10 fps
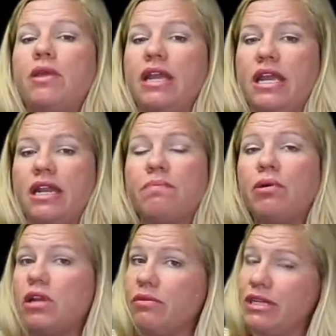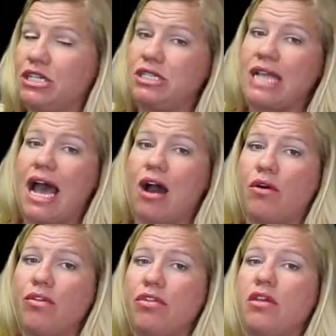In Pulley Ridge
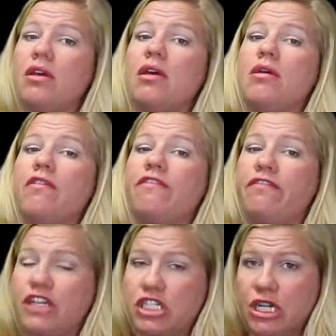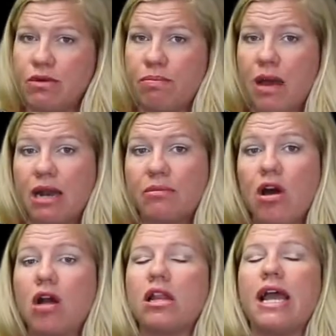South, fishing with bottom
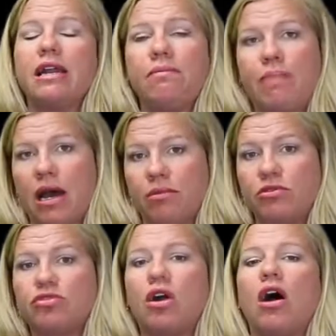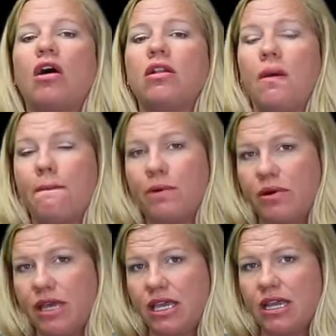longline, bottom trawl,
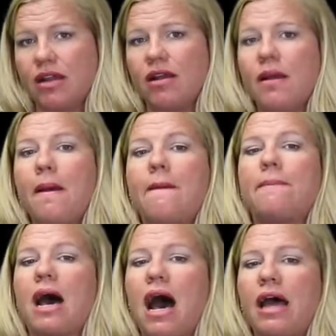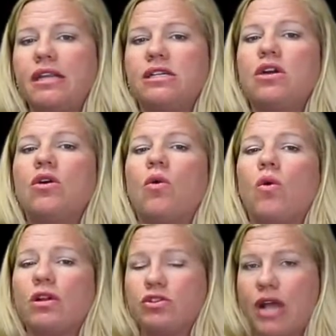buoy gear, pot,
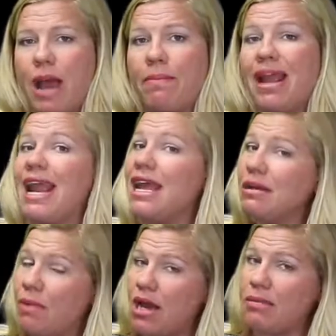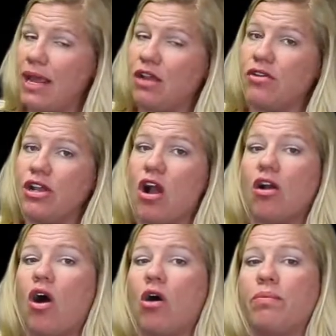or trap, and bottom anchoring
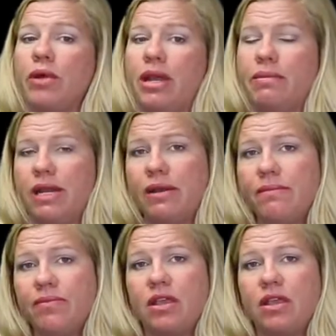are all prohibited.